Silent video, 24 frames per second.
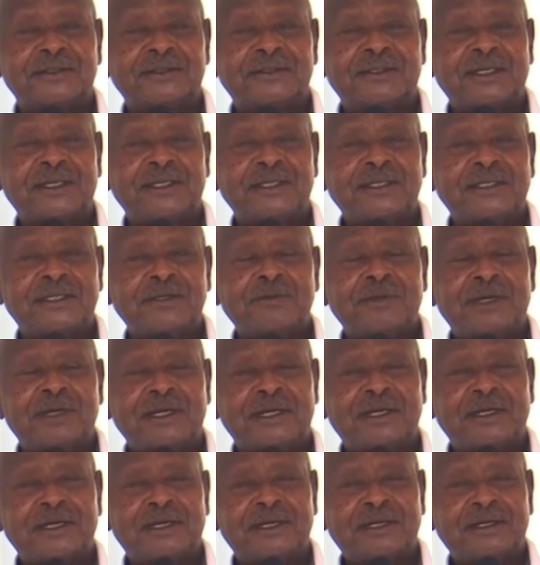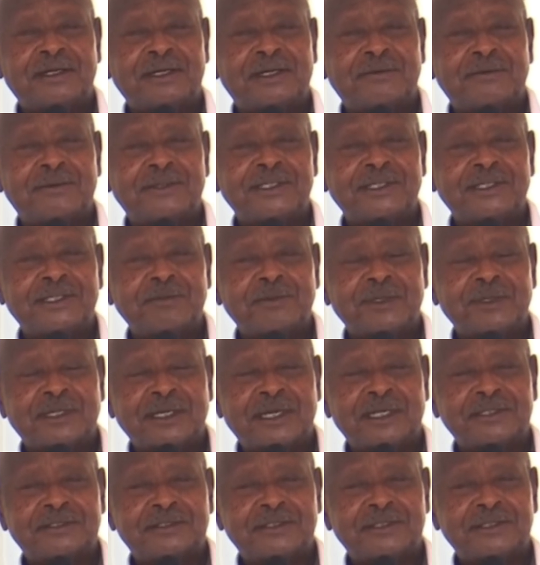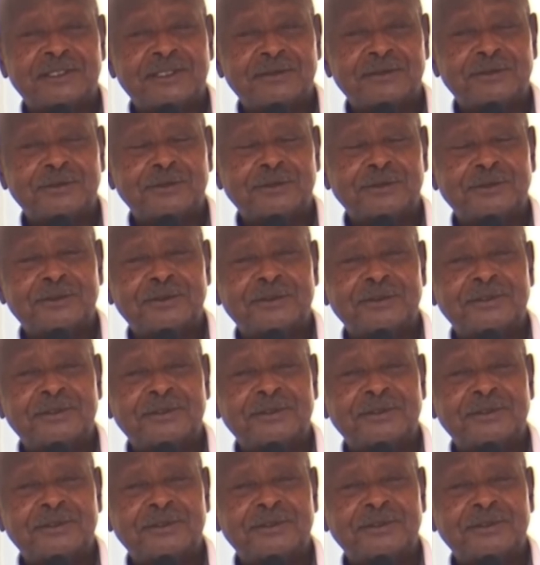I'm a very immigrant of you.